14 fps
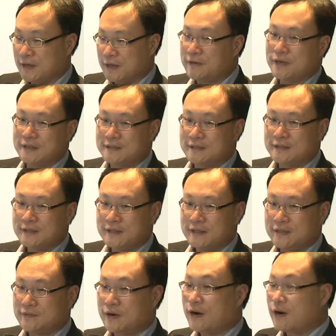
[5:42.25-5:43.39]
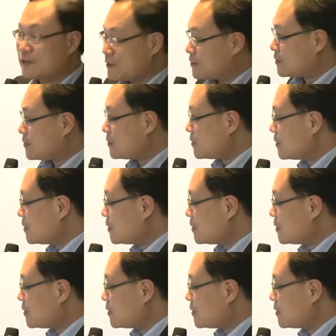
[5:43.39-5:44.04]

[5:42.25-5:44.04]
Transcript: illness, it's for others.